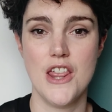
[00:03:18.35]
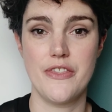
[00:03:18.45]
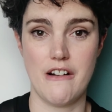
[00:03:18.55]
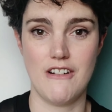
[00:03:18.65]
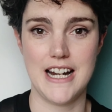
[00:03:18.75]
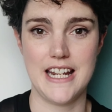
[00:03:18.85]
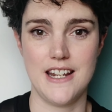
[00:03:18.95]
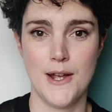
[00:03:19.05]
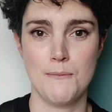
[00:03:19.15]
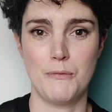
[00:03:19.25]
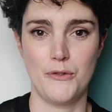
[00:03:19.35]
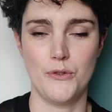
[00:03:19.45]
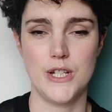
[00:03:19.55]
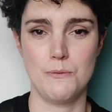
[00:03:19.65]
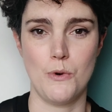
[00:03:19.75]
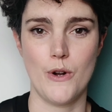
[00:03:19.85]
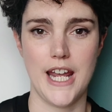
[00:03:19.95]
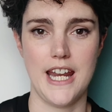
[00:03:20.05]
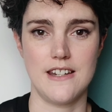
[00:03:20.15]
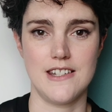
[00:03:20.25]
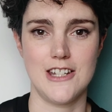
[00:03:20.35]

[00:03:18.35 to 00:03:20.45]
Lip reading: thoroughly before you walk in.